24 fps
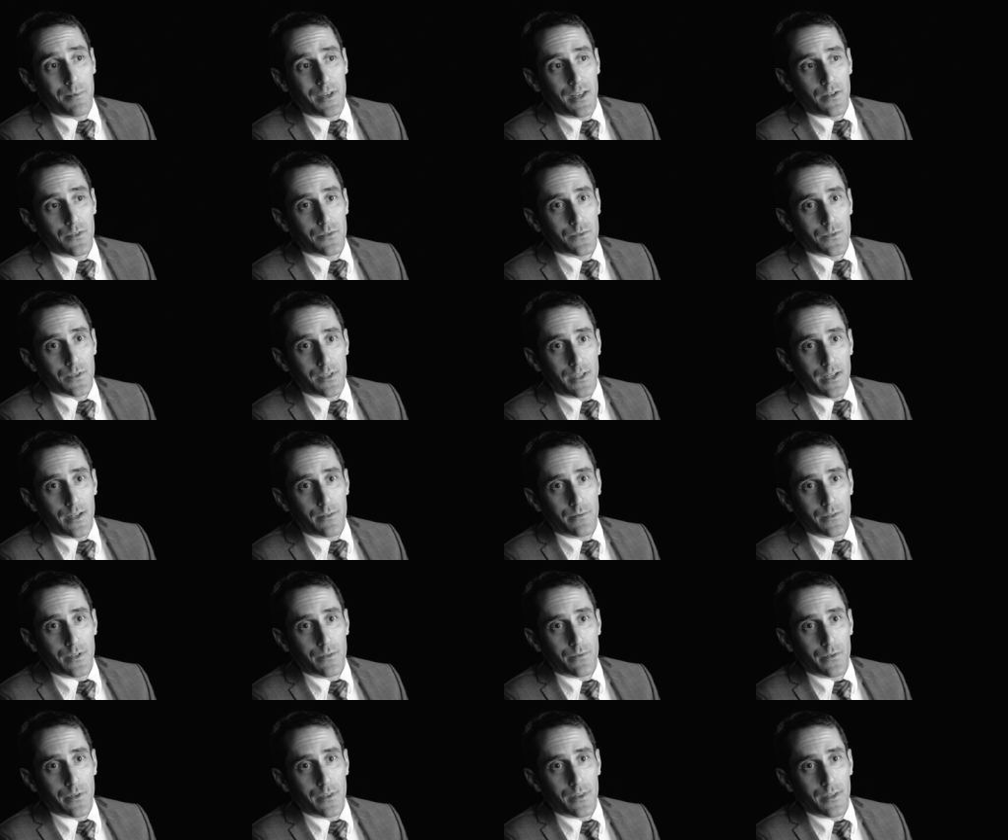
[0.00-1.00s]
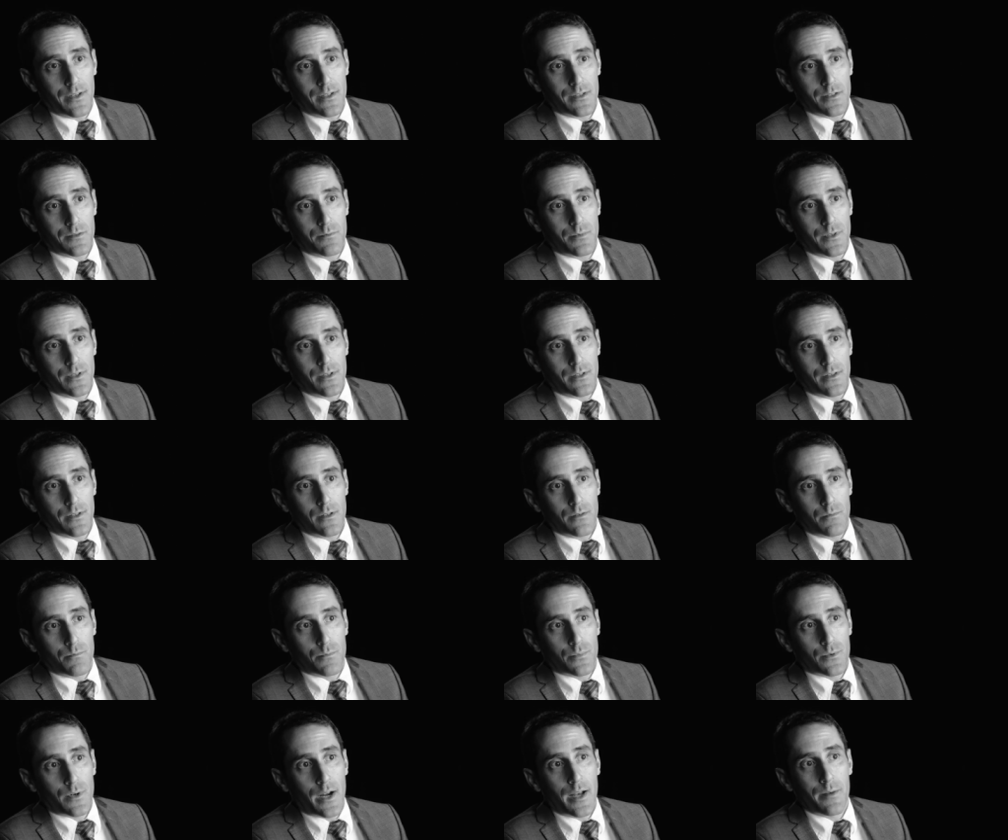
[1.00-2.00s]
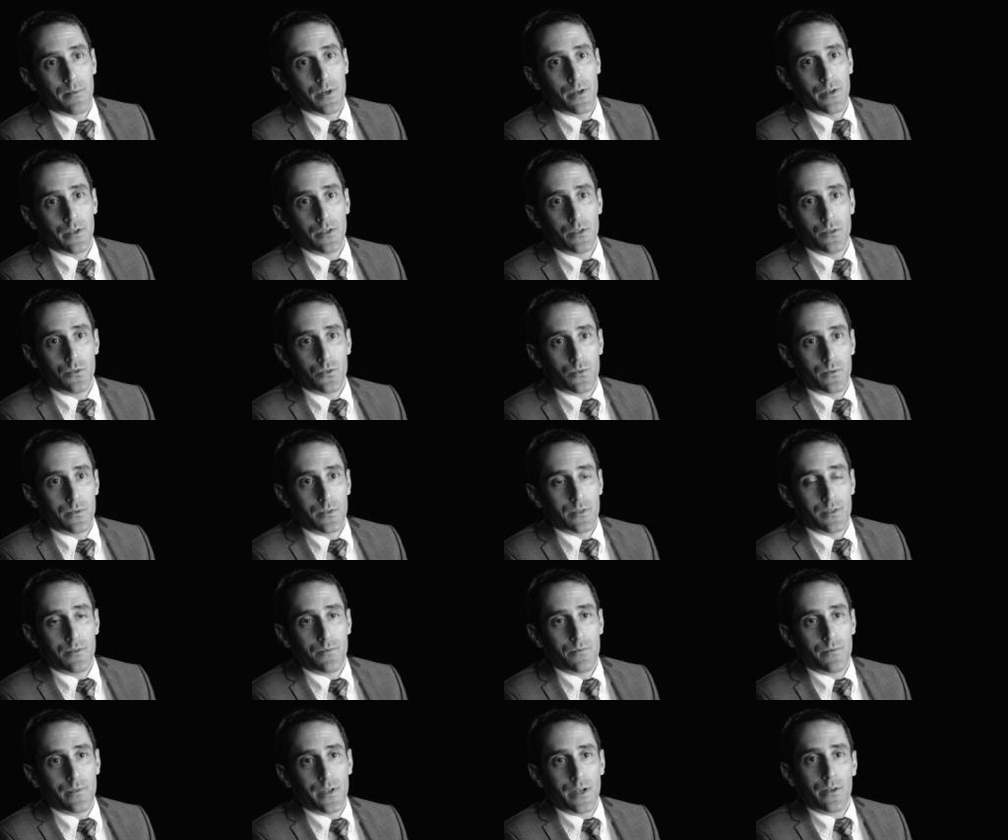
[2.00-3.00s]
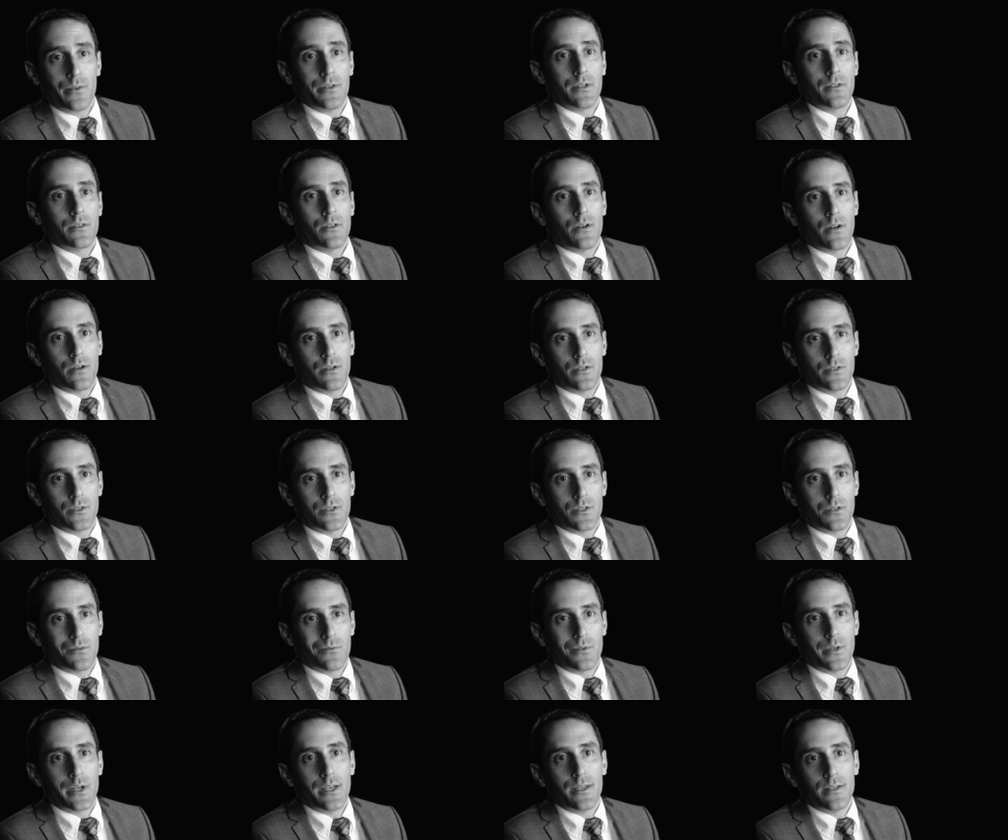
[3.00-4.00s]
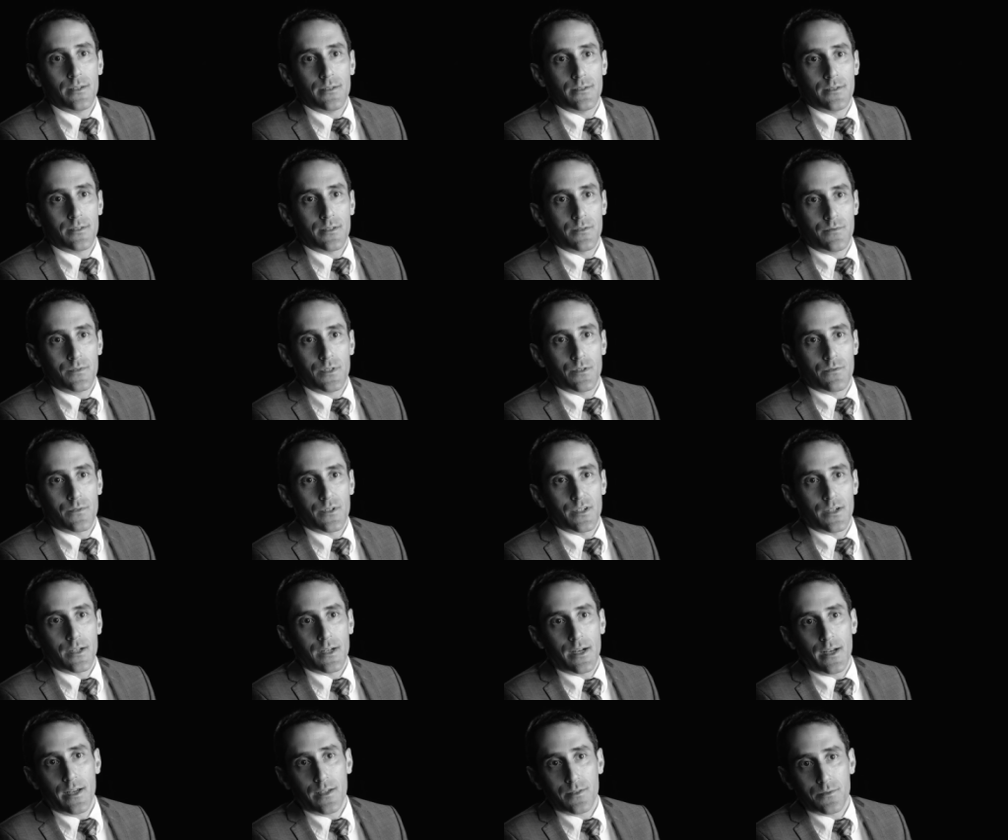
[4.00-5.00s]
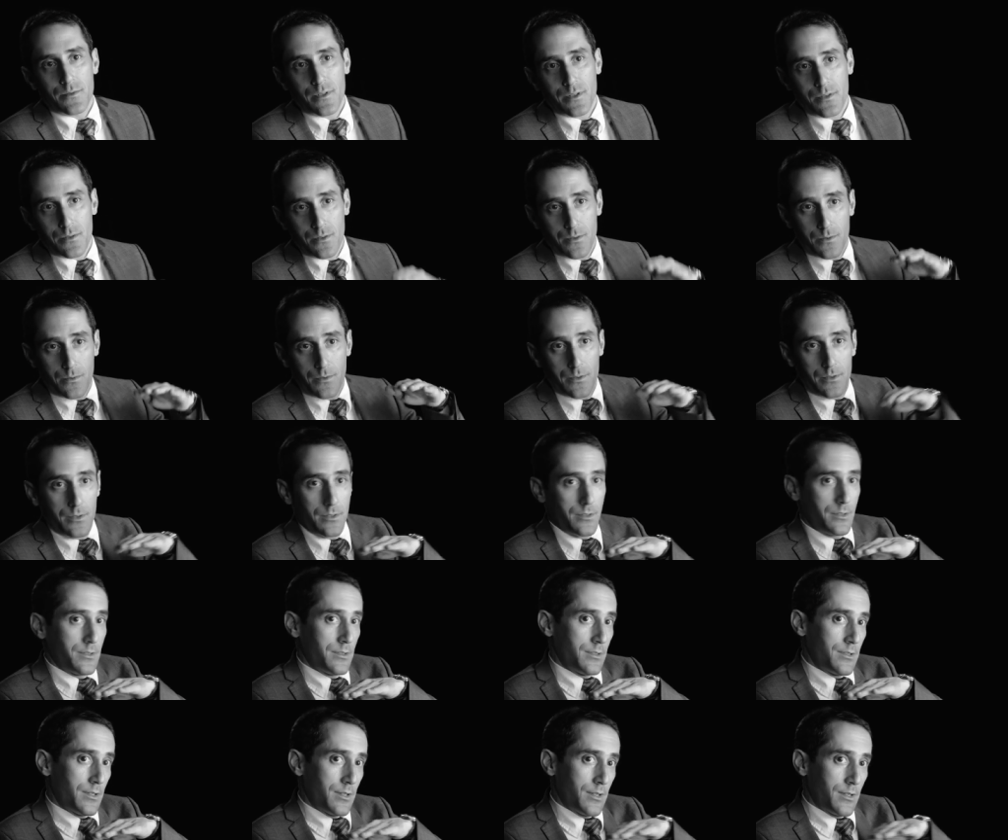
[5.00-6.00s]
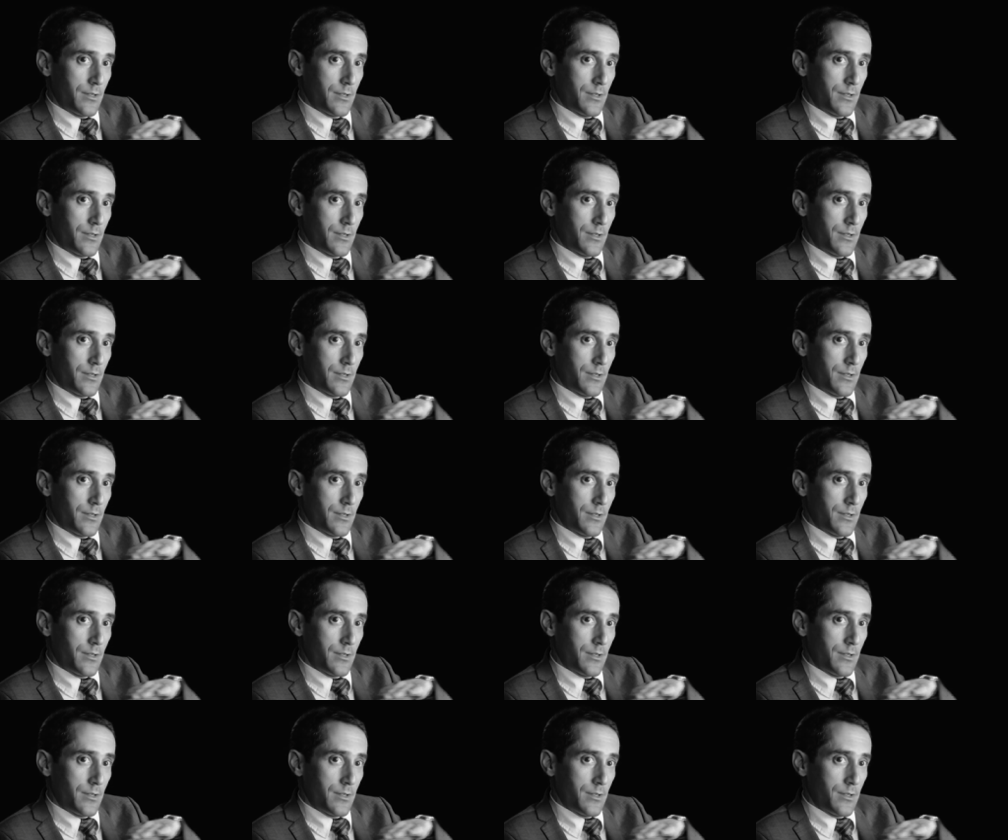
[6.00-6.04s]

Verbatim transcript: panels for a lot of different things, but the primary use was in very large arrays of different kinds, whether it was